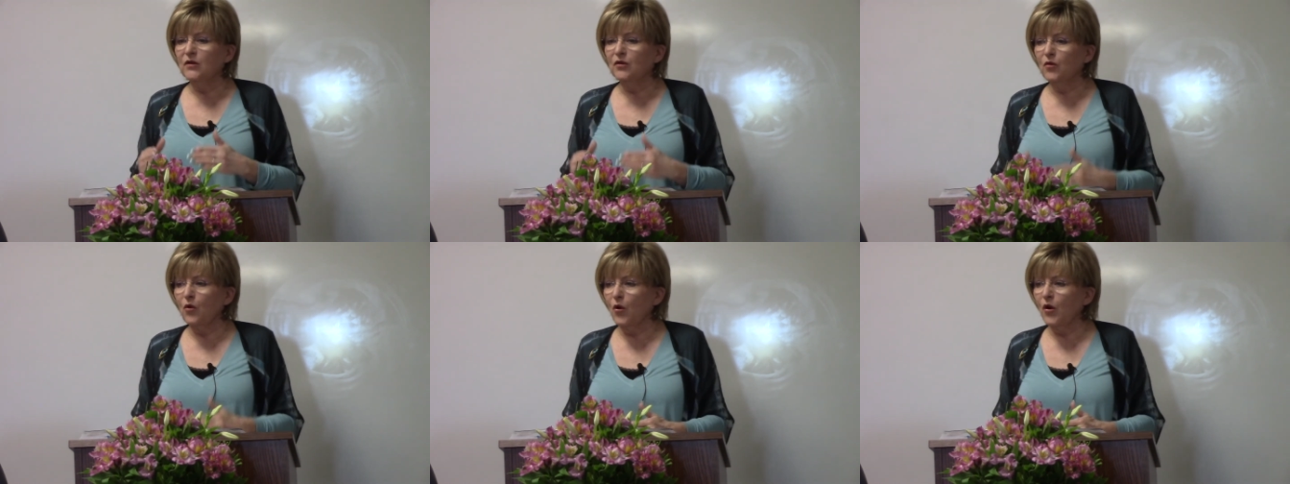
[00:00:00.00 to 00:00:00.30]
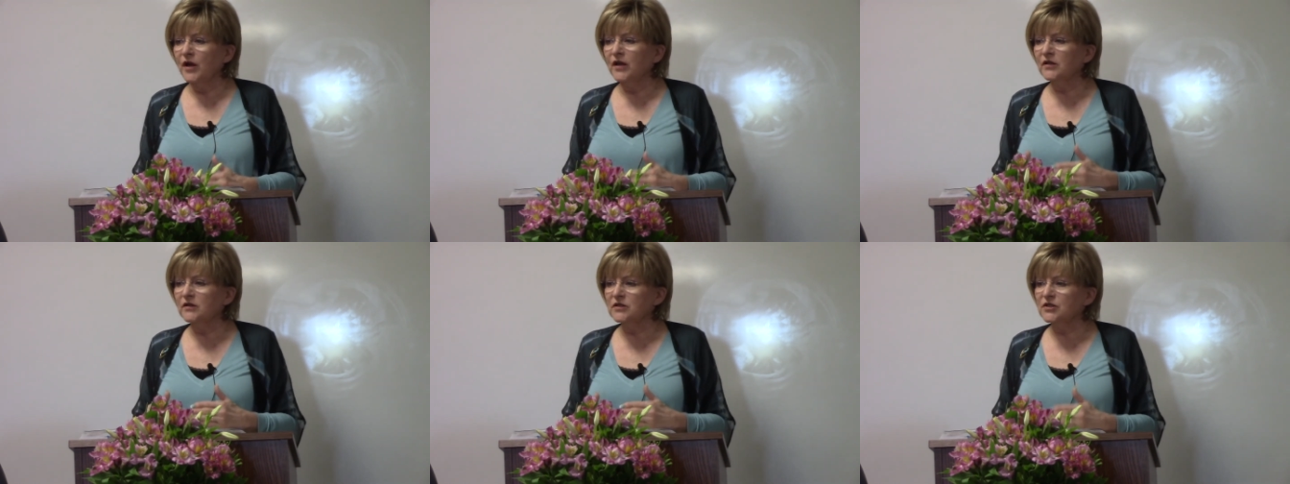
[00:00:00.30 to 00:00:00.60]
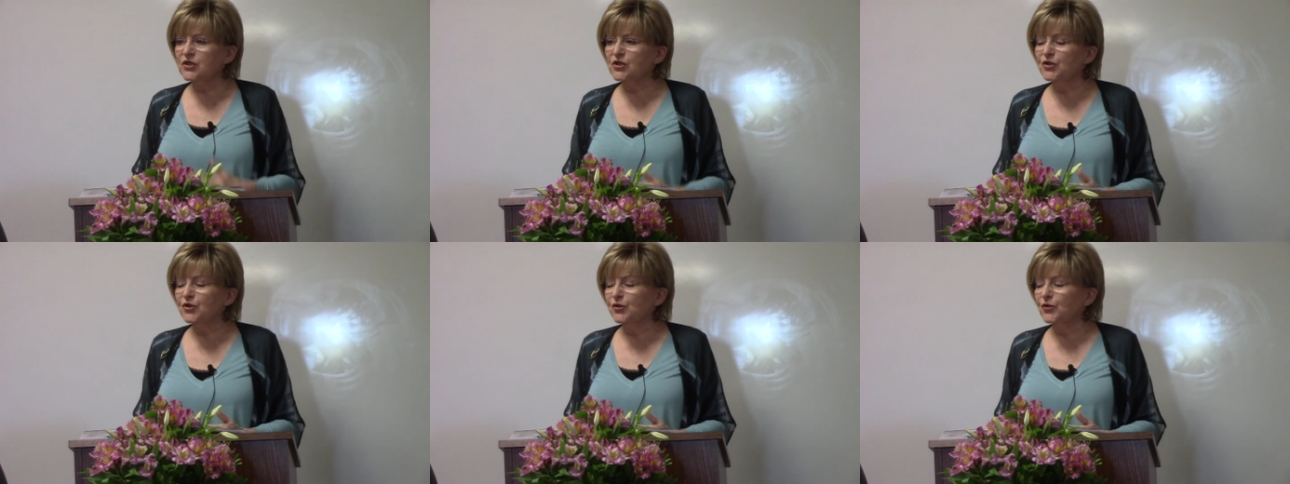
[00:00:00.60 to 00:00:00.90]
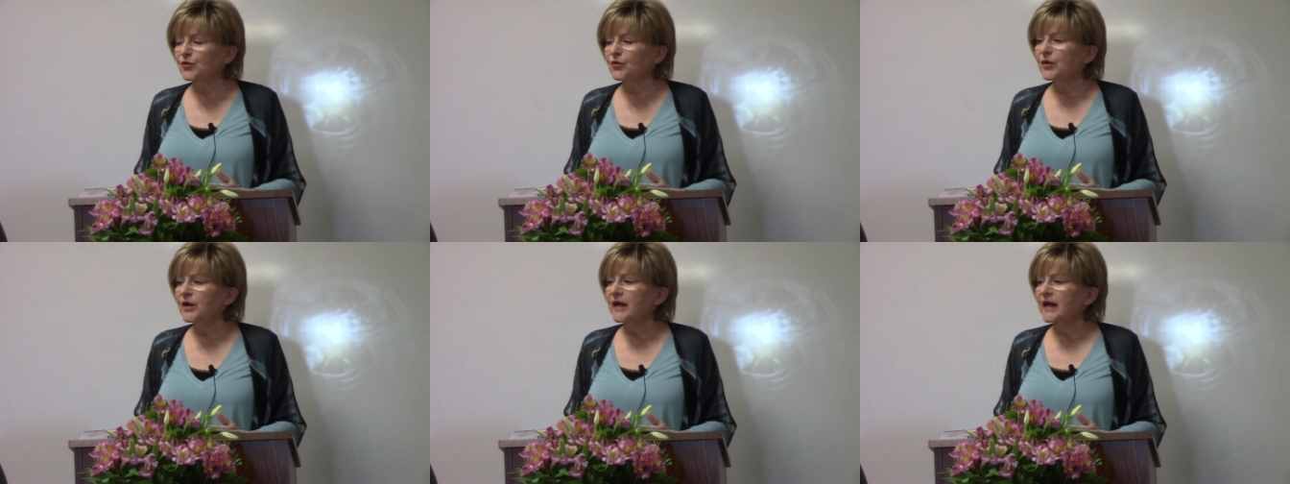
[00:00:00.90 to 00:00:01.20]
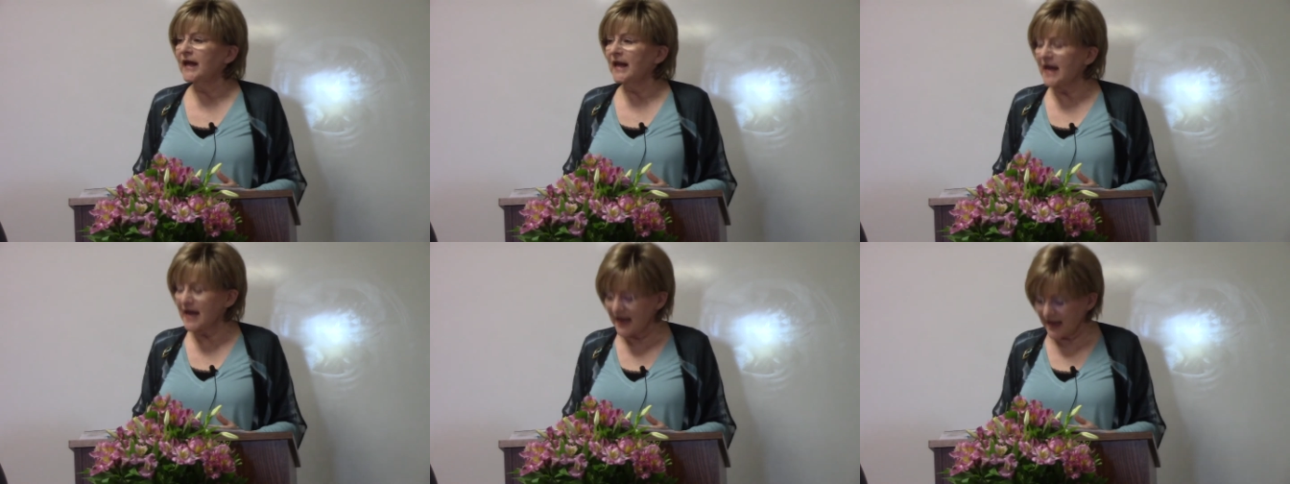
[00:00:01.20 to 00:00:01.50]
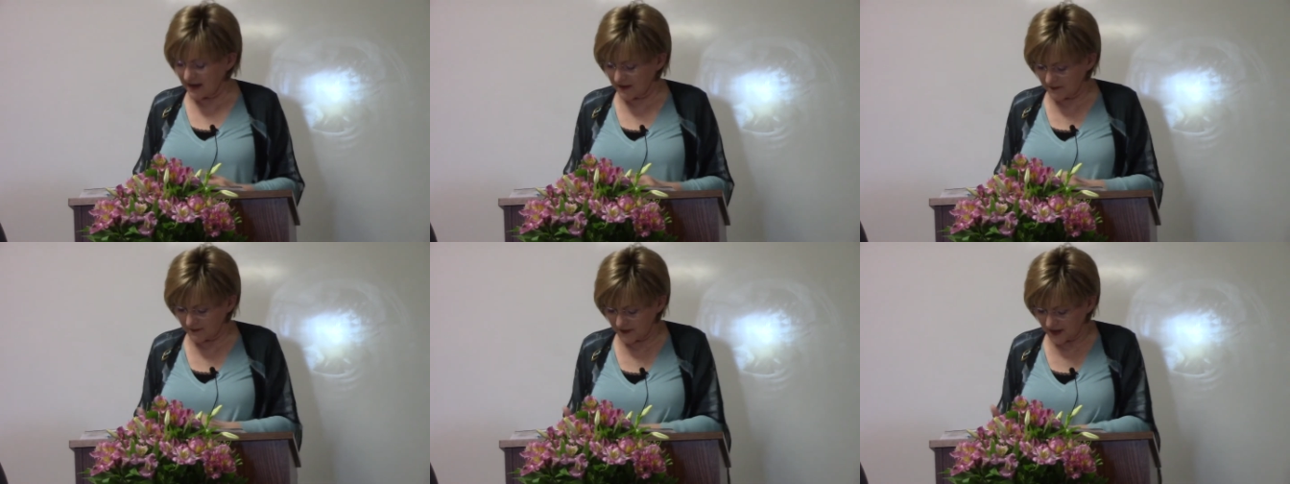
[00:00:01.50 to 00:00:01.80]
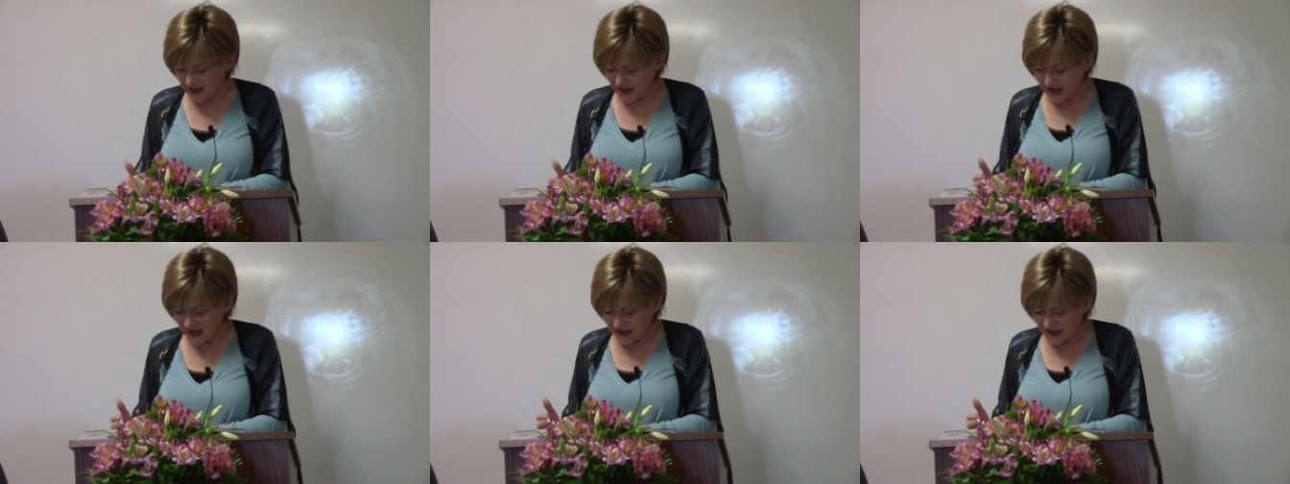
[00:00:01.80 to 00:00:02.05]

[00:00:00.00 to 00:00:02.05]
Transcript: loyal to him.